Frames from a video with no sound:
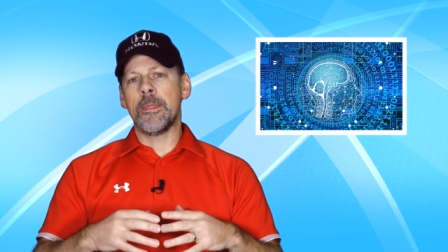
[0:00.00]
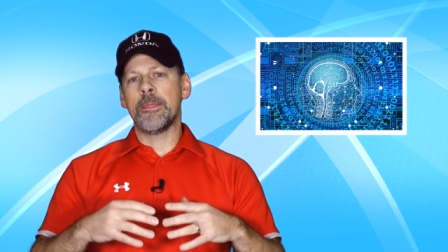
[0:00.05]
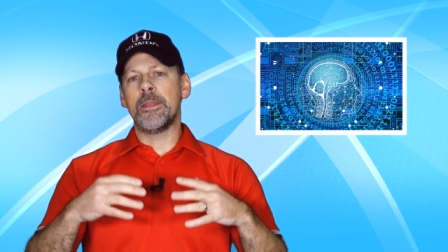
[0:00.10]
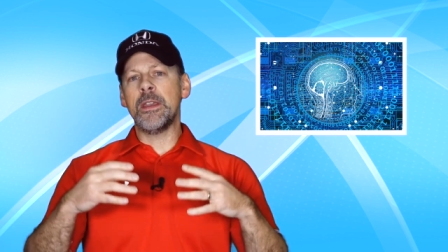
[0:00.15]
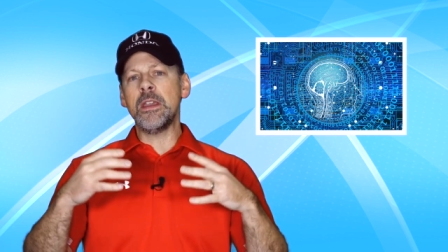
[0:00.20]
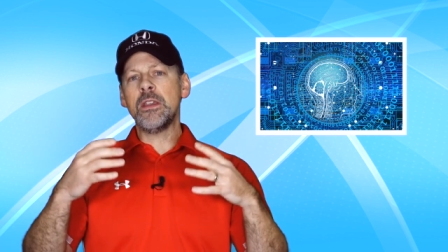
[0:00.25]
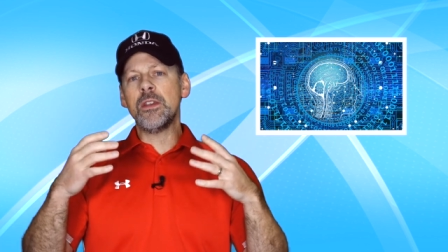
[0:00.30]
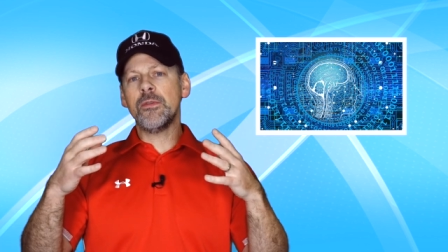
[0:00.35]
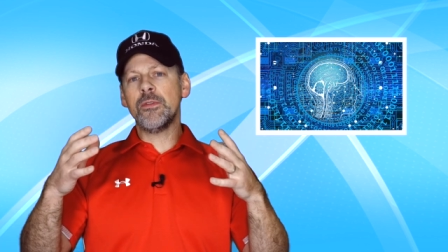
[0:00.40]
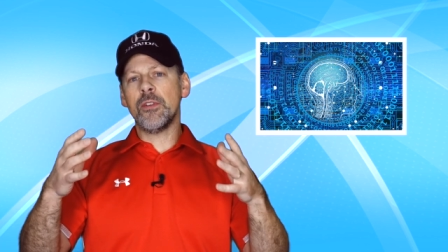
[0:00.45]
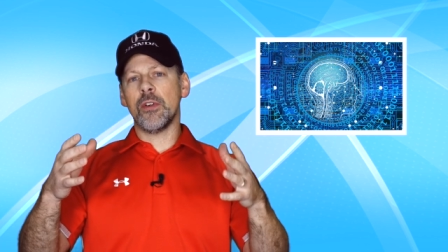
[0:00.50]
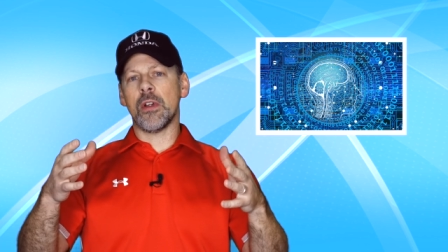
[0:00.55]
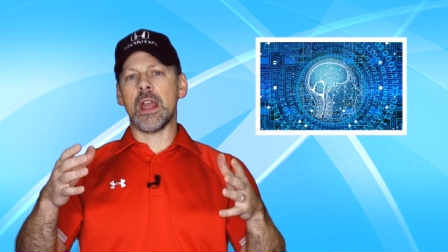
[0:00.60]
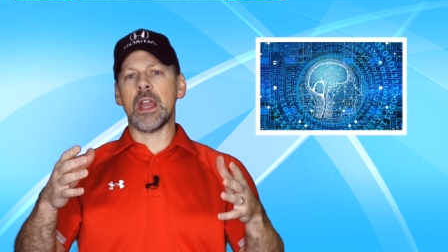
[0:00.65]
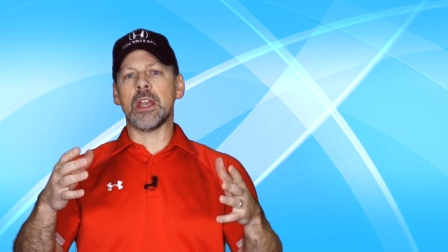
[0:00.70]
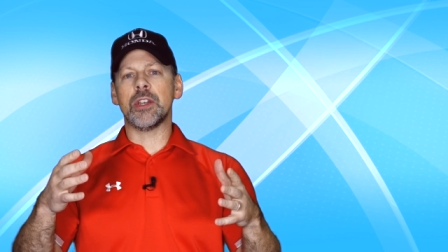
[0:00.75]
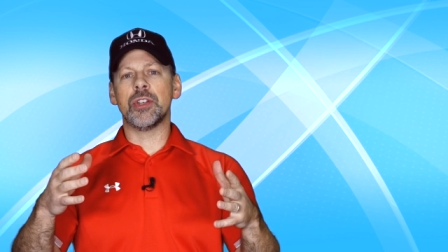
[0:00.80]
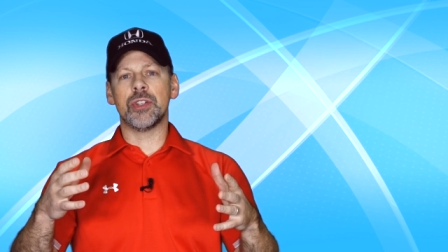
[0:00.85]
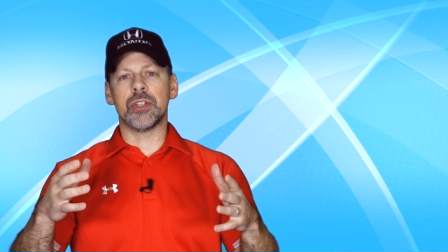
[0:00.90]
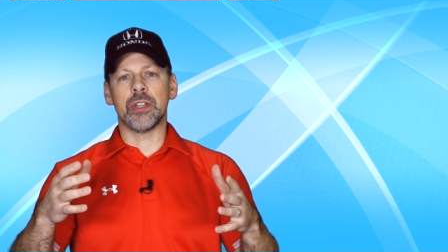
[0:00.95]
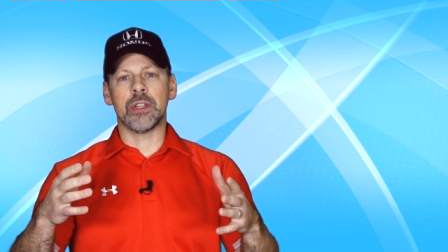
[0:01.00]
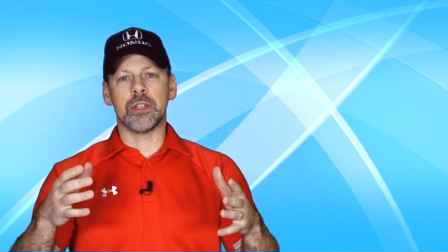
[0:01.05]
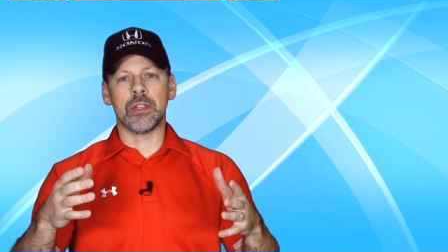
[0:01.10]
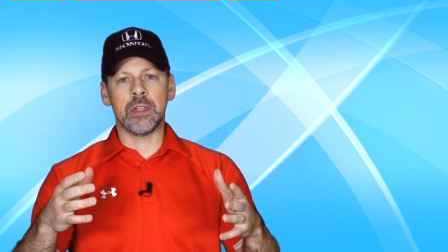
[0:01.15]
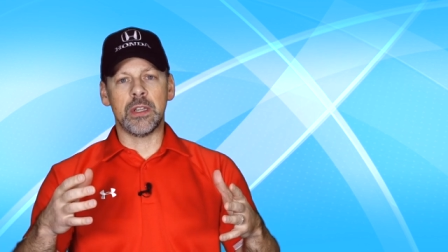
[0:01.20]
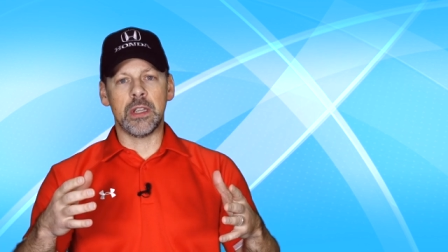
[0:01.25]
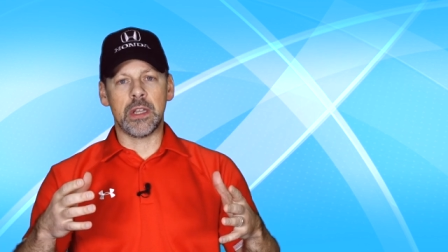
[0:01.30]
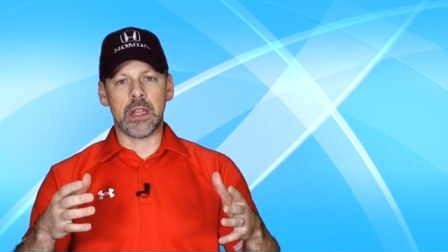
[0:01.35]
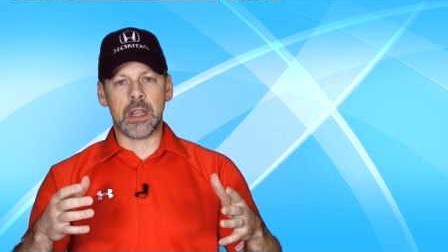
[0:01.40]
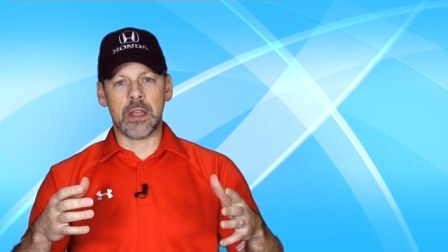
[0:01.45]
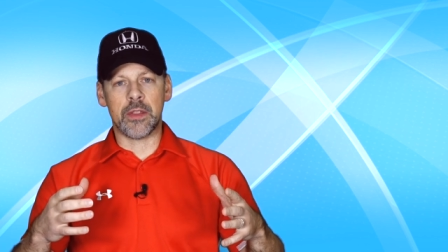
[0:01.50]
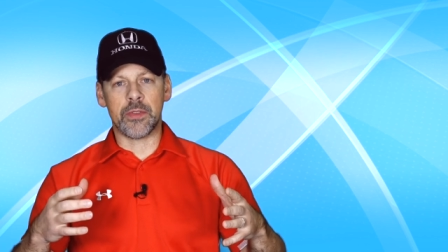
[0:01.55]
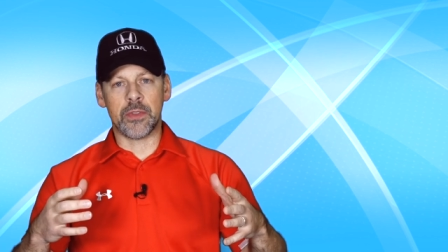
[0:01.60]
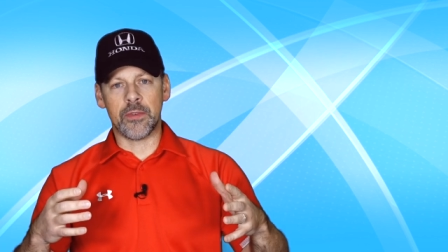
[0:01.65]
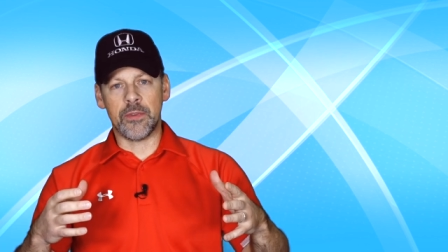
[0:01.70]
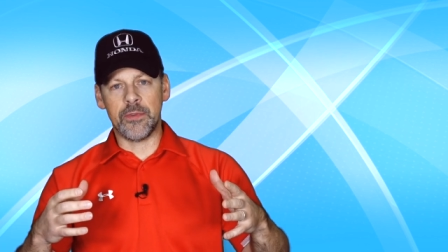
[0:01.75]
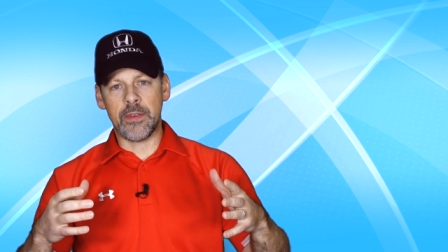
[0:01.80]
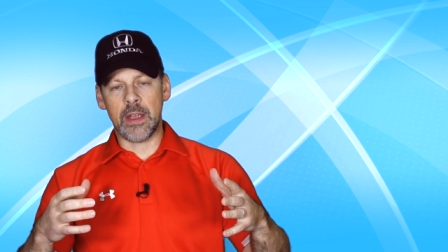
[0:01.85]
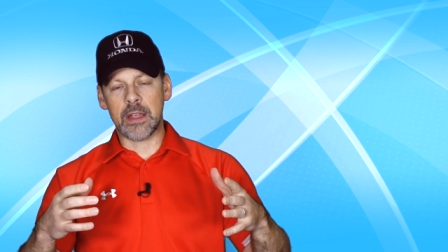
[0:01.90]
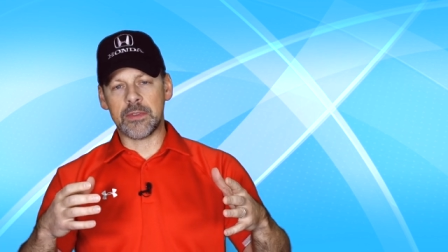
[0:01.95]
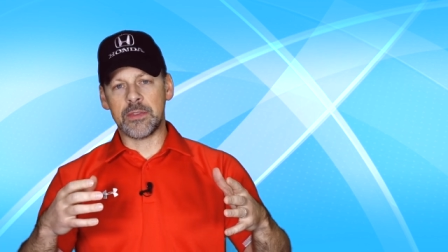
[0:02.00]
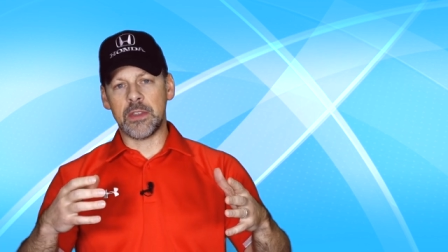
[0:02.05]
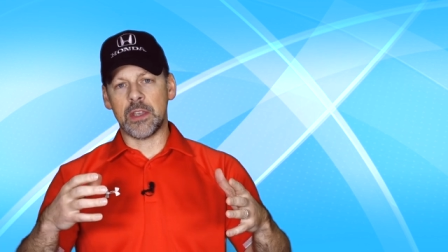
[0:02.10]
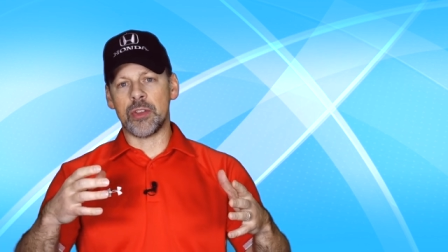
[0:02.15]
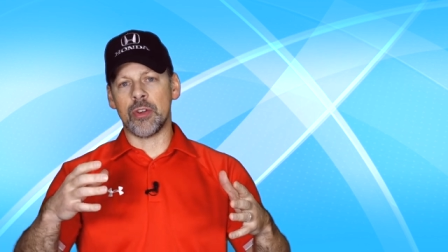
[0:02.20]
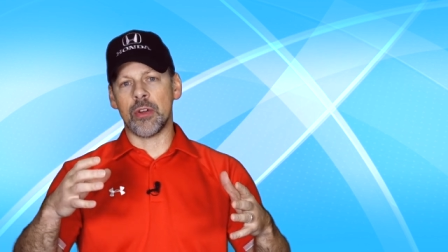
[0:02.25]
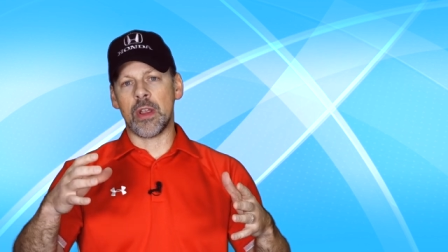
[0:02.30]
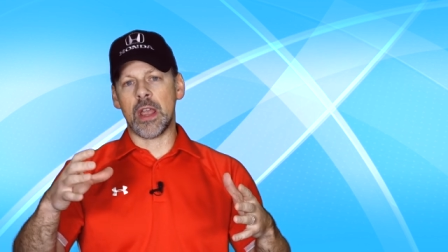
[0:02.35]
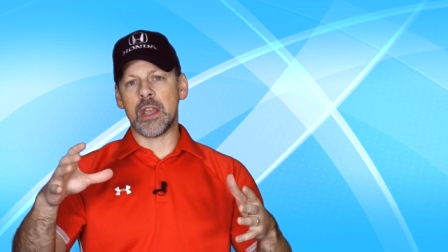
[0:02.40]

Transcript: Think of your engine and the fact that your